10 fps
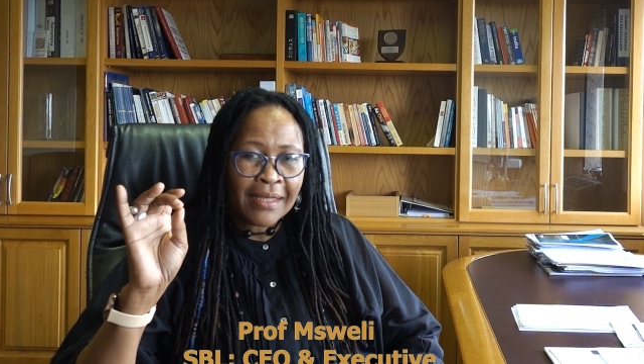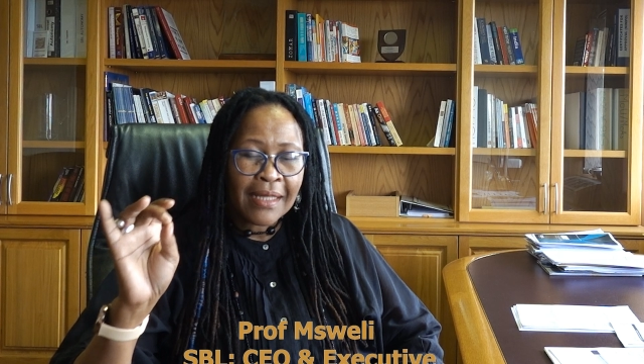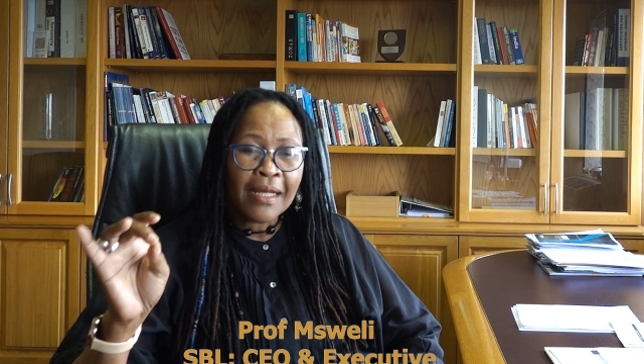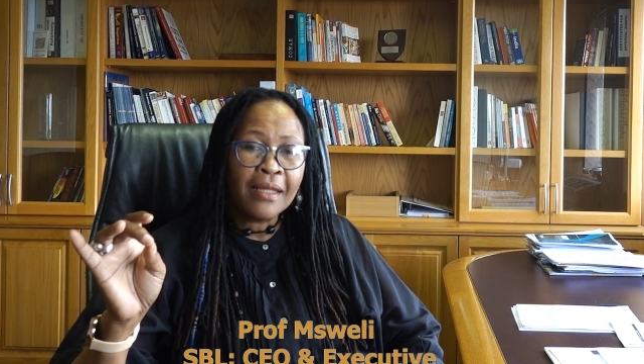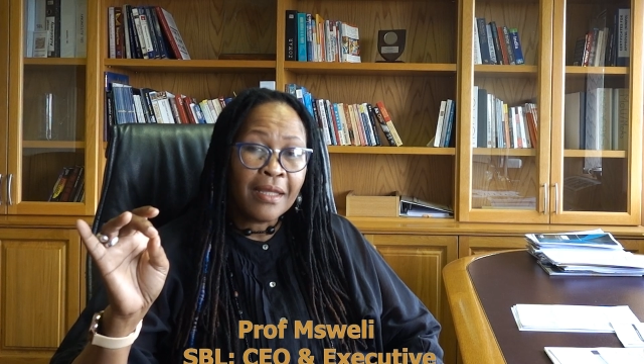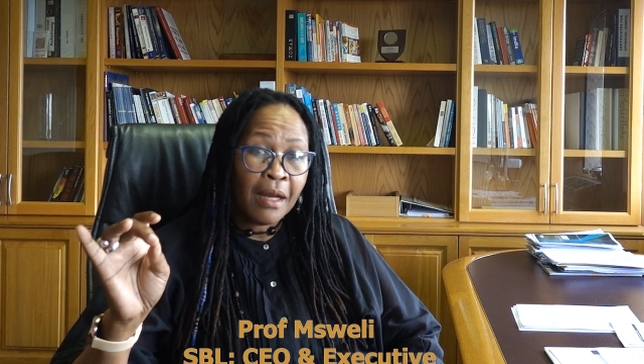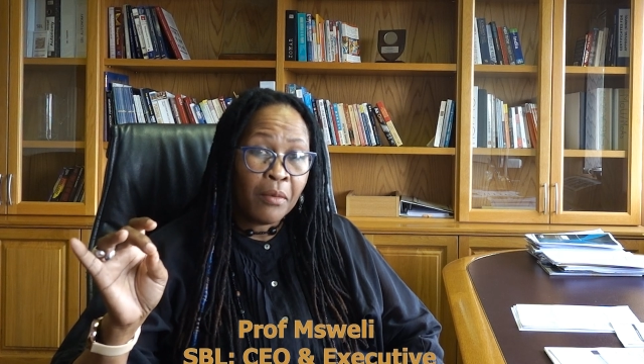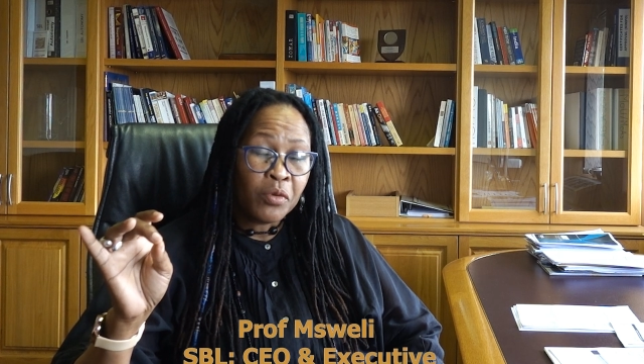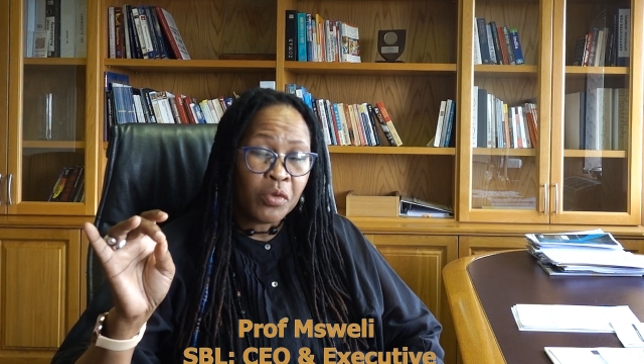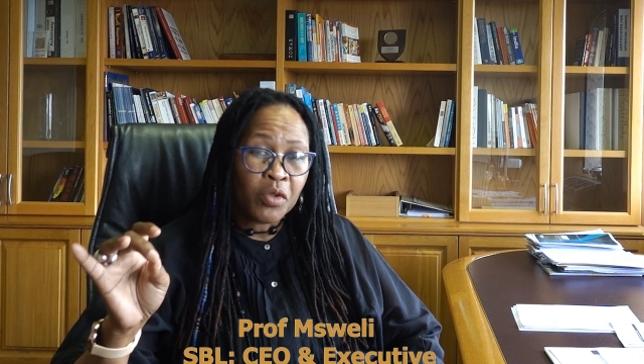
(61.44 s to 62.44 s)
the second thing I'm
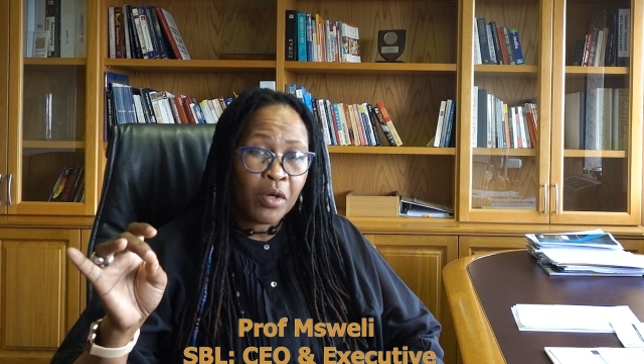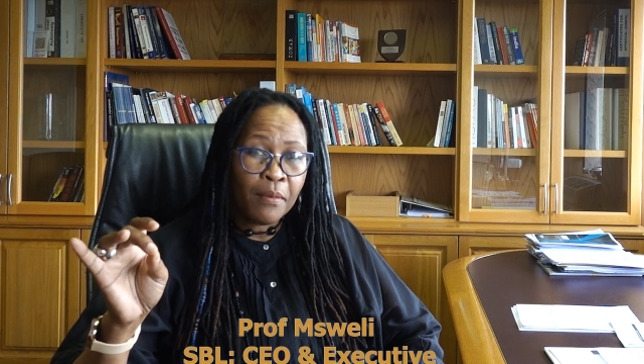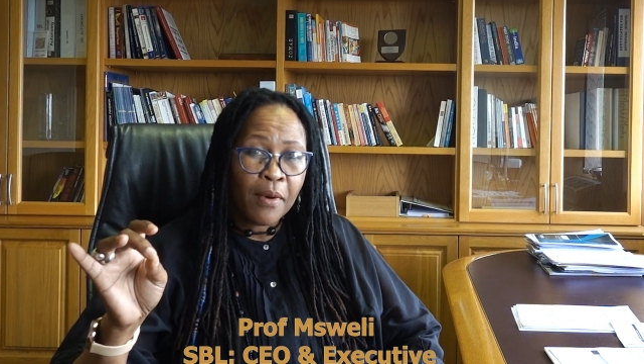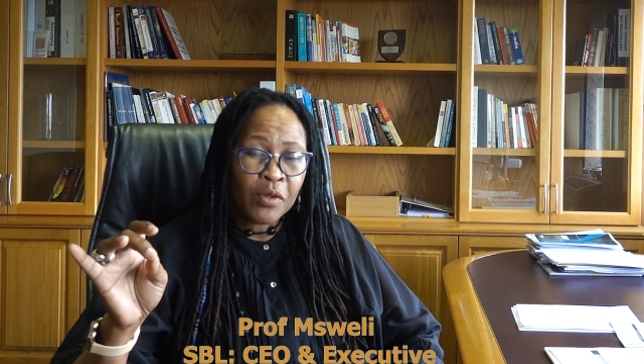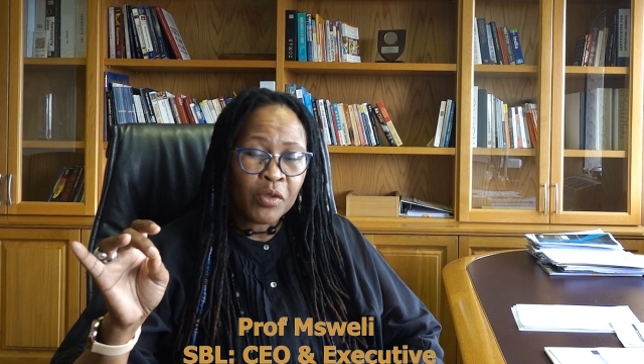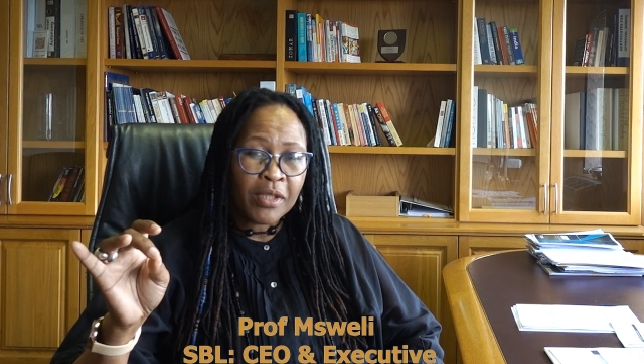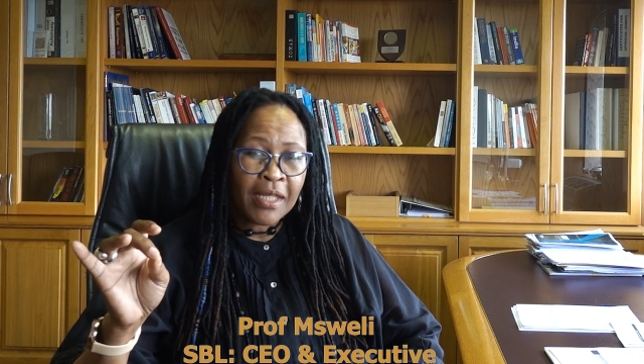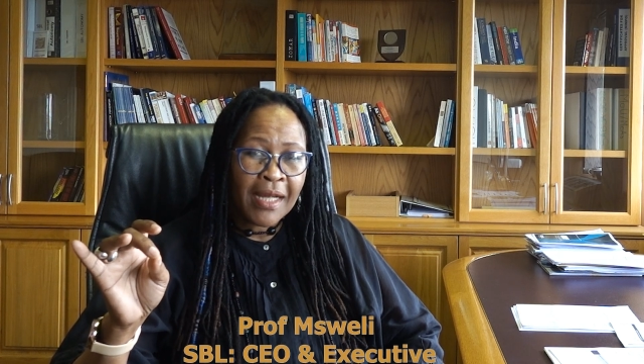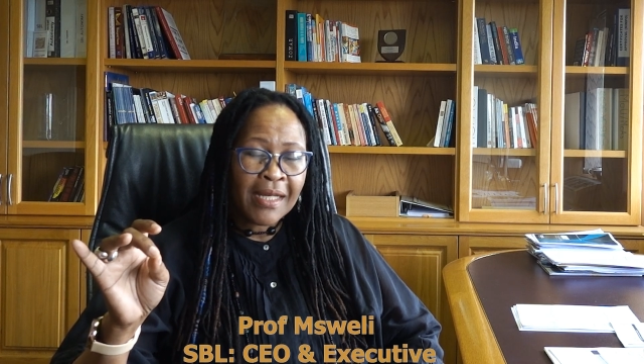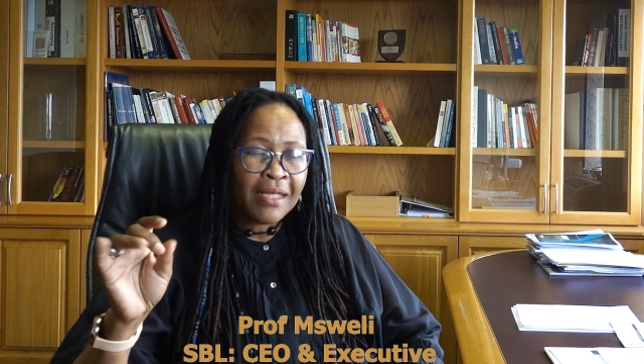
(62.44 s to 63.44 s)
going to talk about
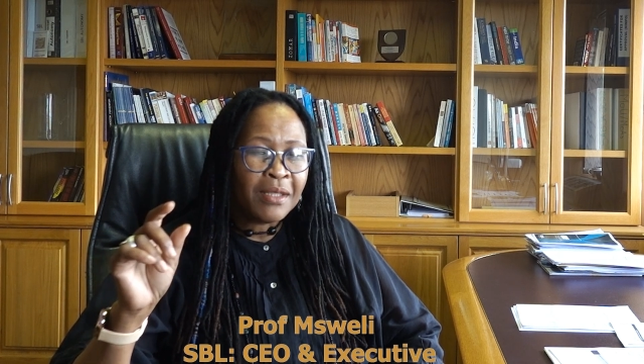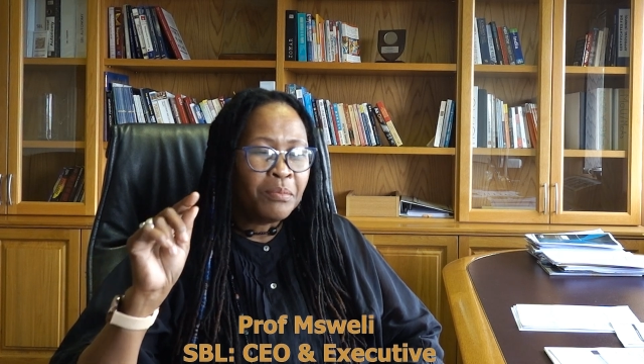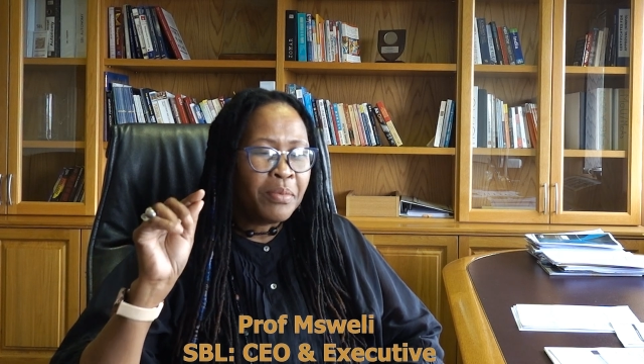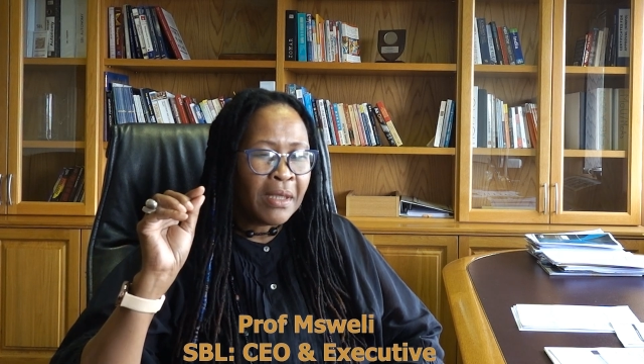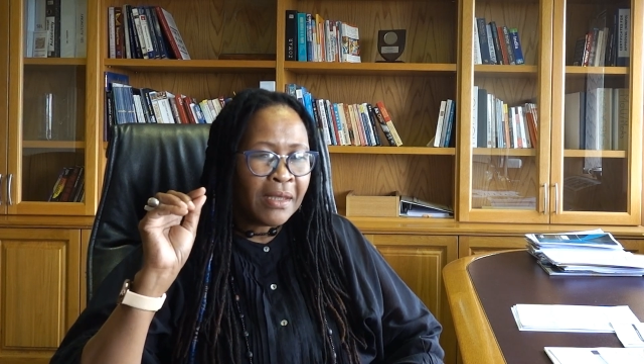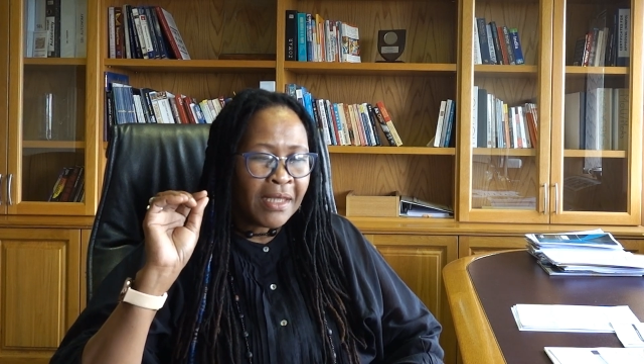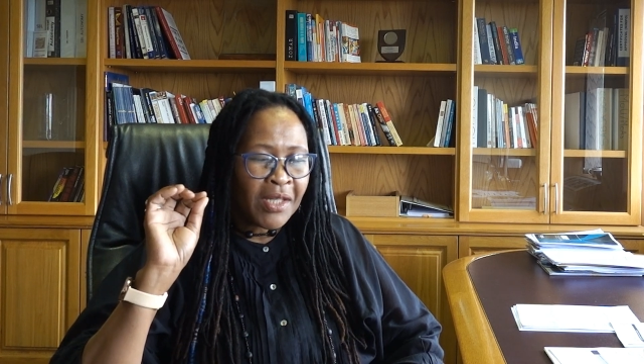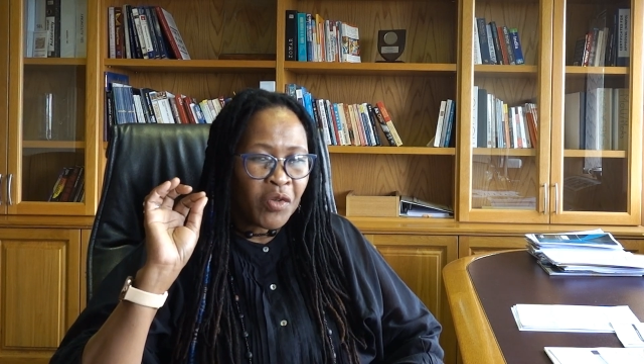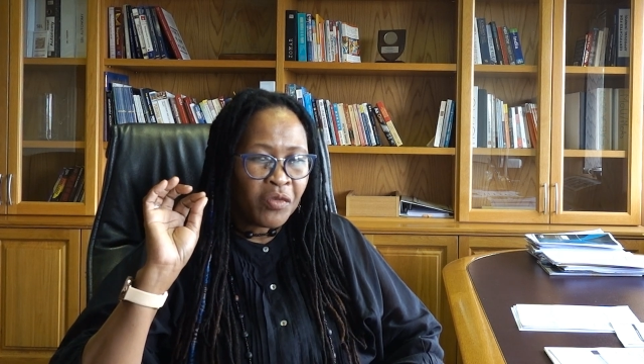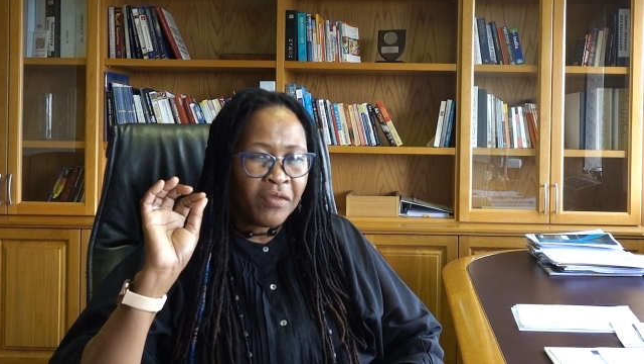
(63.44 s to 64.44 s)
today is building
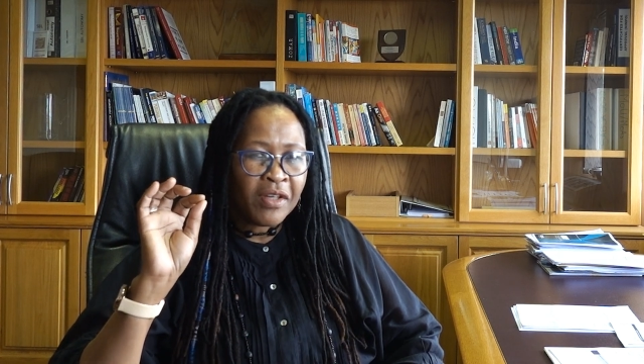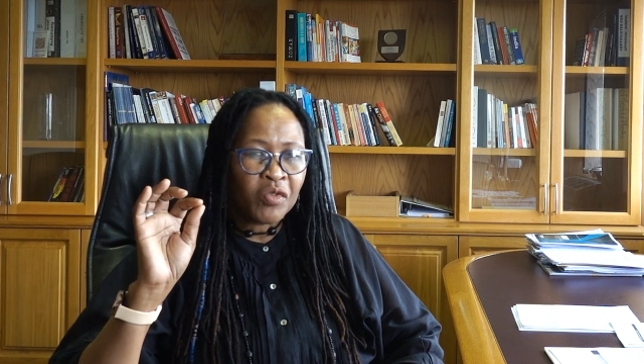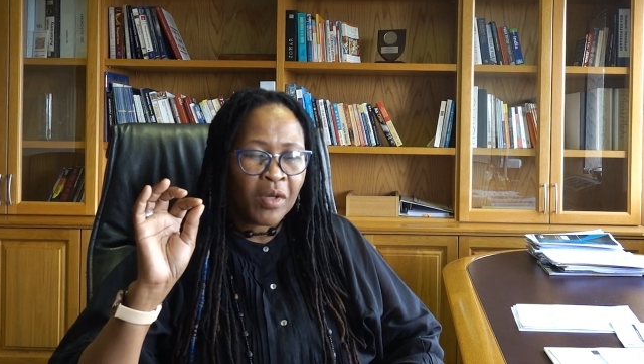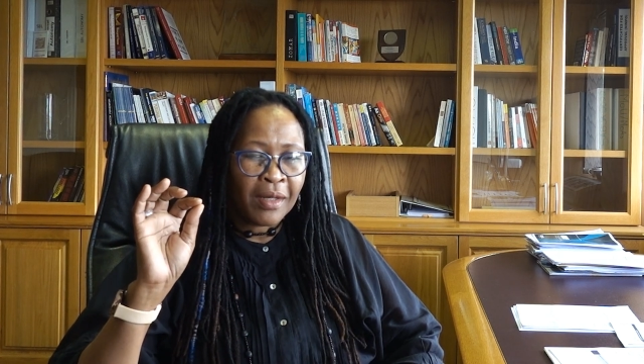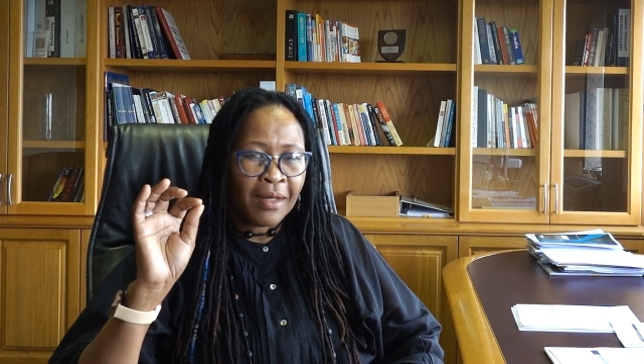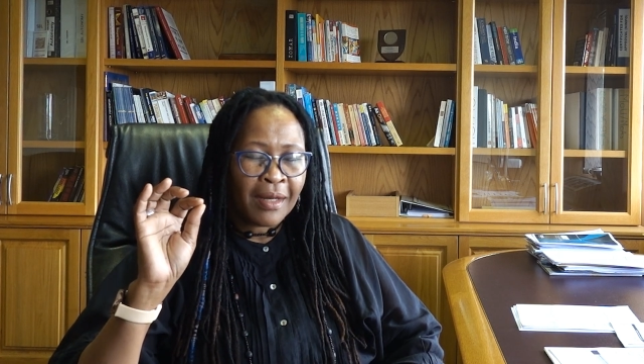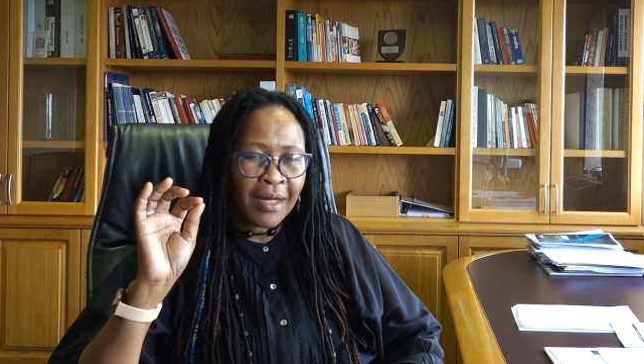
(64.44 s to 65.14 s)
your visual